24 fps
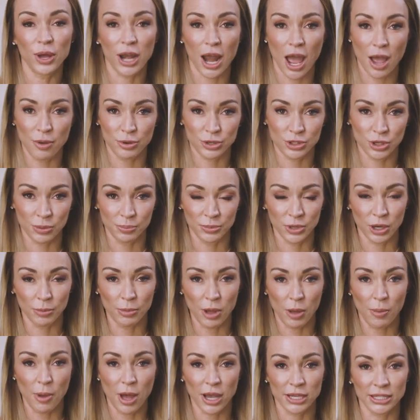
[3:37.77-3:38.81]
and I will show up in your
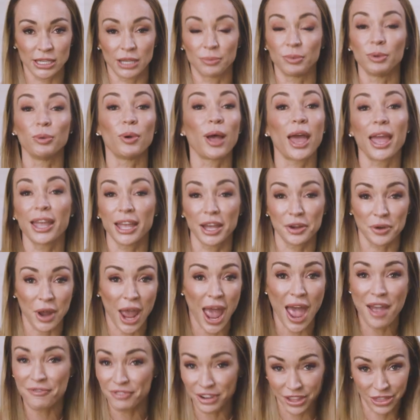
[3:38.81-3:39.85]
mailbox and we will hang out
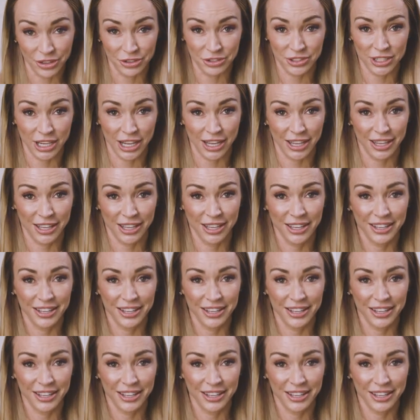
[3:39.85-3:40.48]
every Thursday.